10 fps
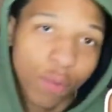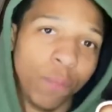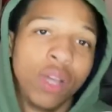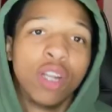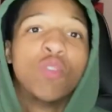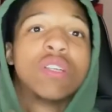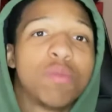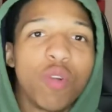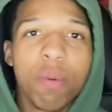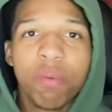But anyways, I'm
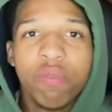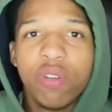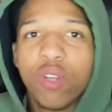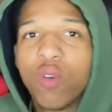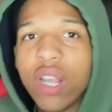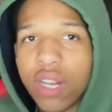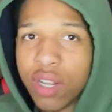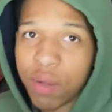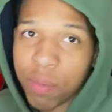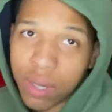gonna wrap up the video right
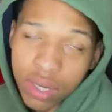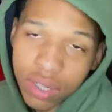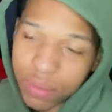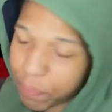there, man.